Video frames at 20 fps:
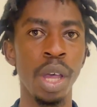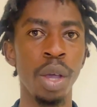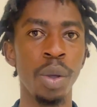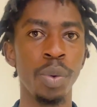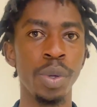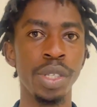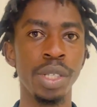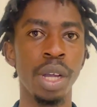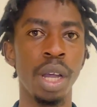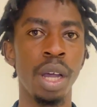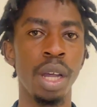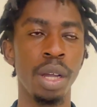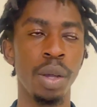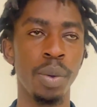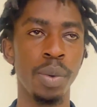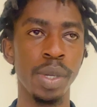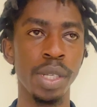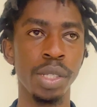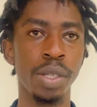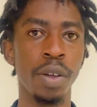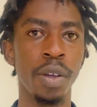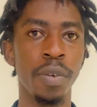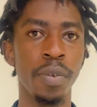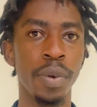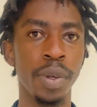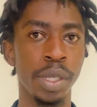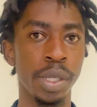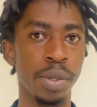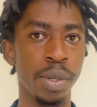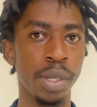which are a waste of
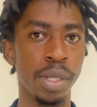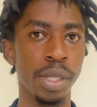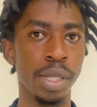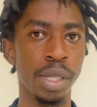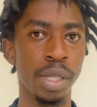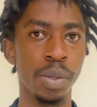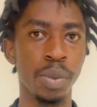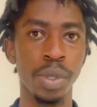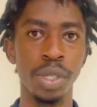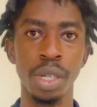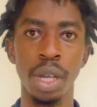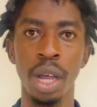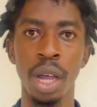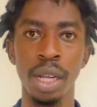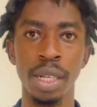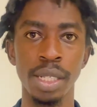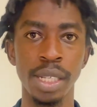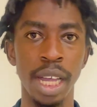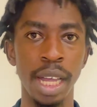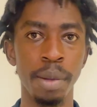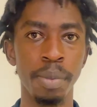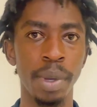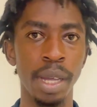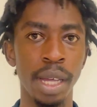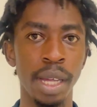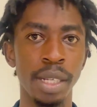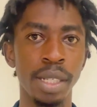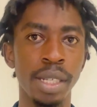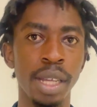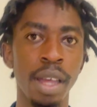resources, which are time
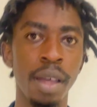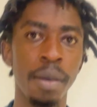and